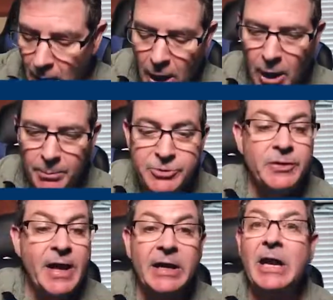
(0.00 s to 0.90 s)
Um, so
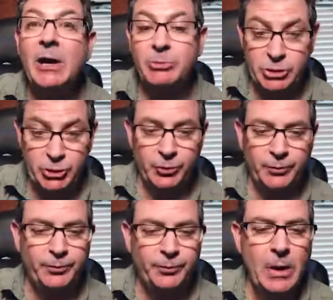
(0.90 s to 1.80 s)
that can happen too.
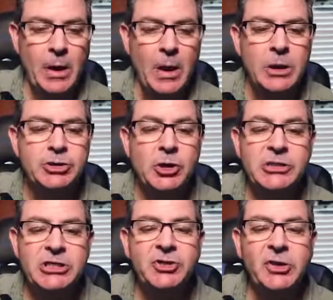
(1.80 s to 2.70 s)
So
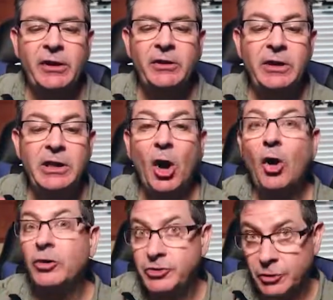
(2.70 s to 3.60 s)
this likely
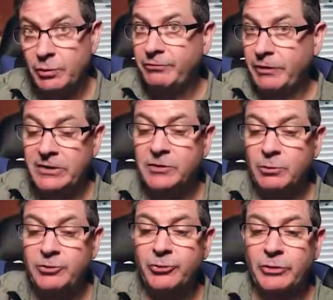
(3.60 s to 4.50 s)
also reflects a
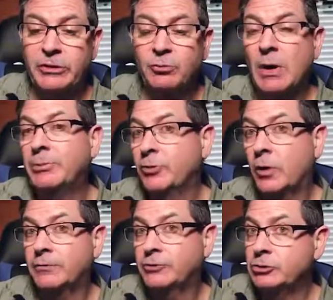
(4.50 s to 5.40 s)
restricted
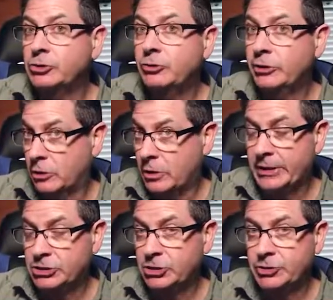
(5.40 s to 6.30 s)
repertoire of social
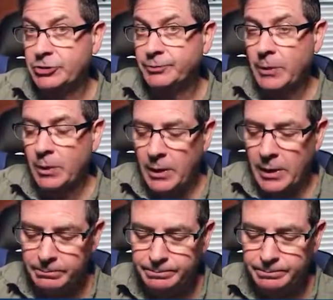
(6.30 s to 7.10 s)
interactions, right?